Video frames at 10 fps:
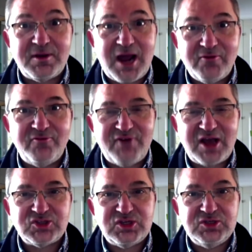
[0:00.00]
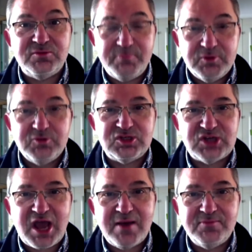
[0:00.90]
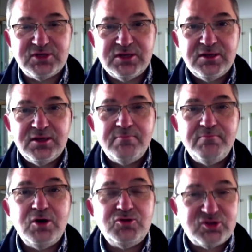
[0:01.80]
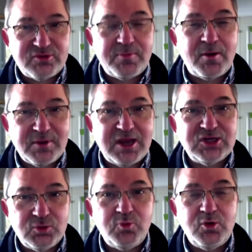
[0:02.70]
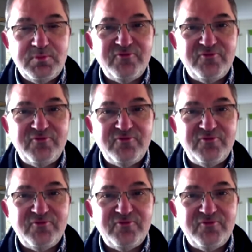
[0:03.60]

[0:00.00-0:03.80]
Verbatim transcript: current vaccines and booster jabs, most of the population will be